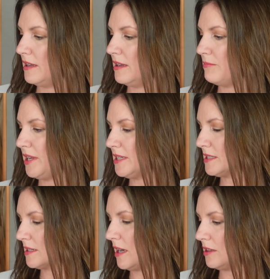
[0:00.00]
It
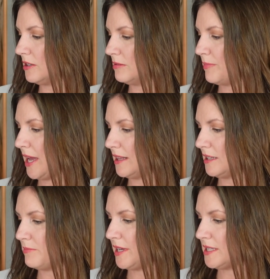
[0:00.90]
makes a color
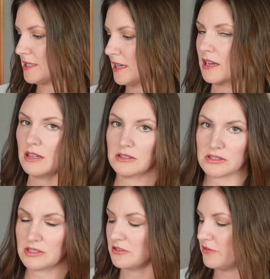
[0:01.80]
palette based on
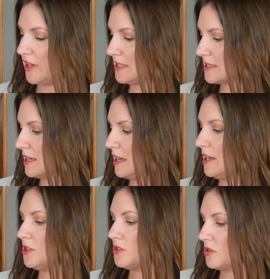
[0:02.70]
colors in your face.
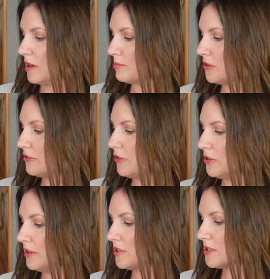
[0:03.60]
So you upload a
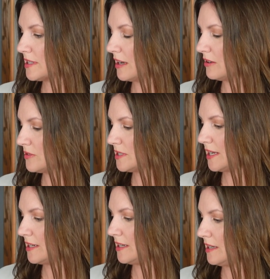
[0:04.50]
photo of yourself
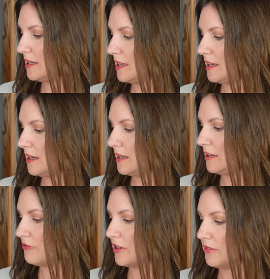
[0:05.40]
standing
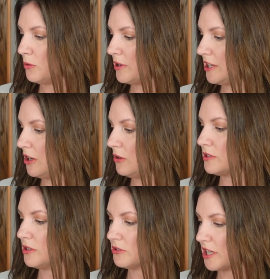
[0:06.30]
in front of a window
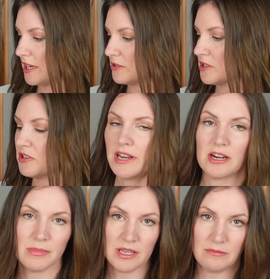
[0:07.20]
with no shadows and your
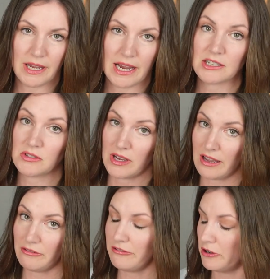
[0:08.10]
hair pinned back. So I
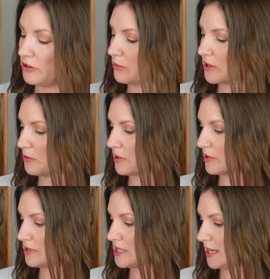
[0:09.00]
have a photo we're gonna
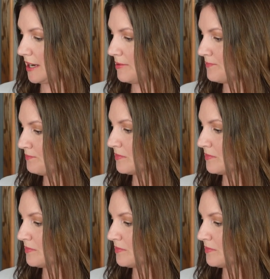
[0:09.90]
work with today.